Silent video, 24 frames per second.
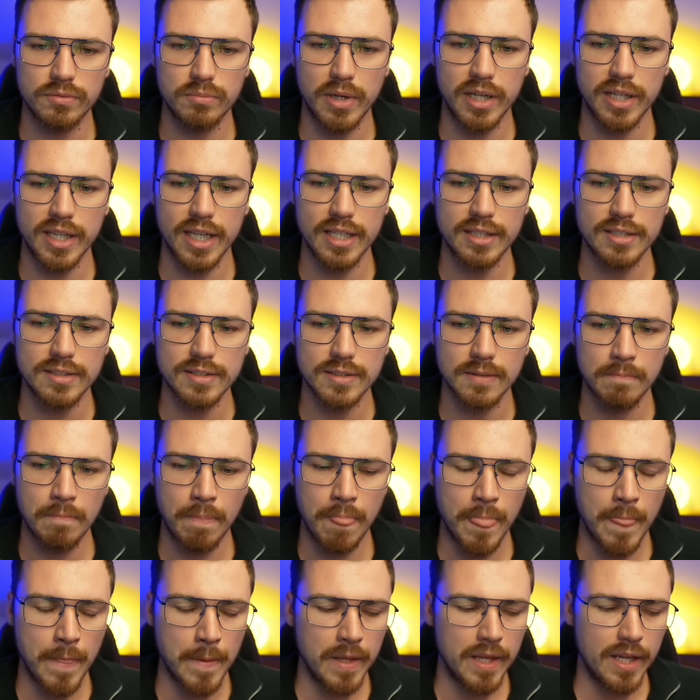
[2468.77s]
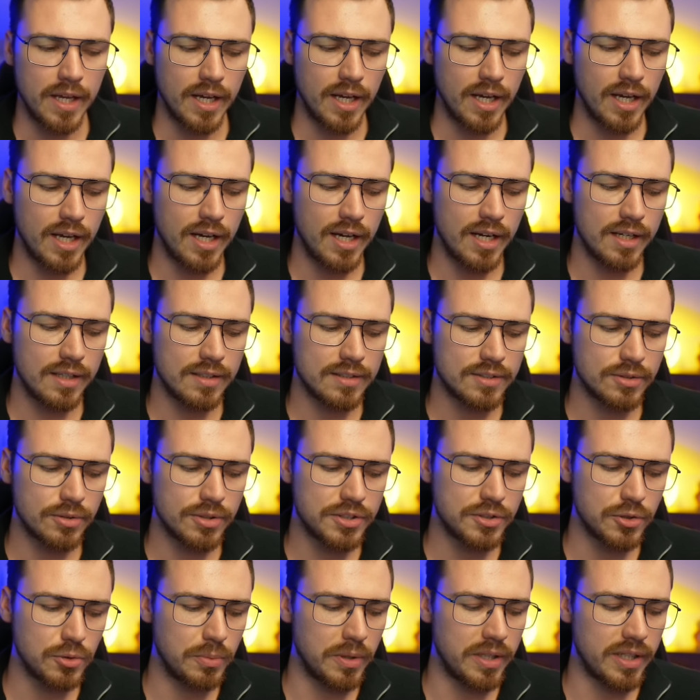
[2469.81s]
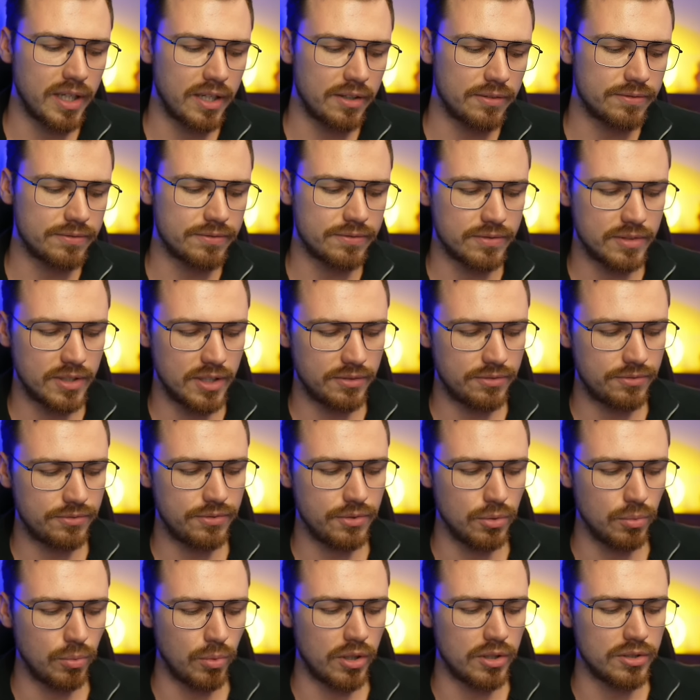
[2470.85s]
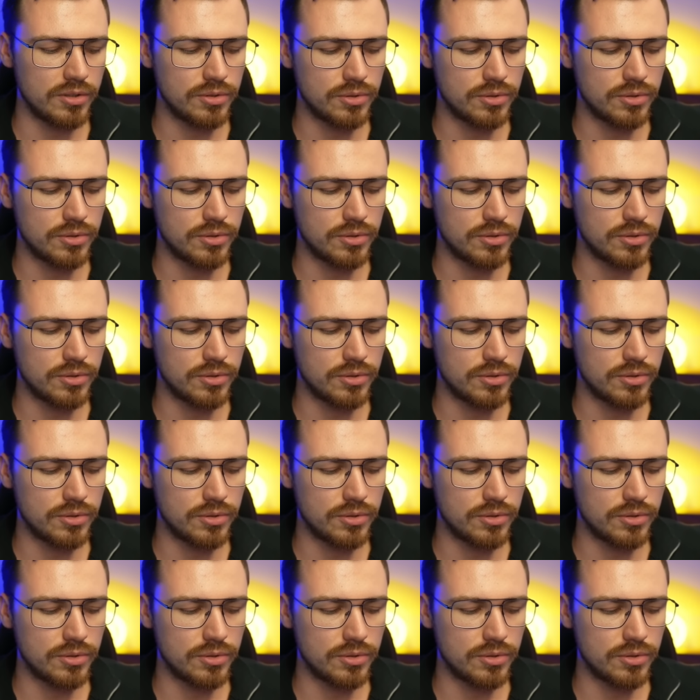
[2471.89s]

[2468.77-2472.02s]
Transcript: my guest. So assuming if you're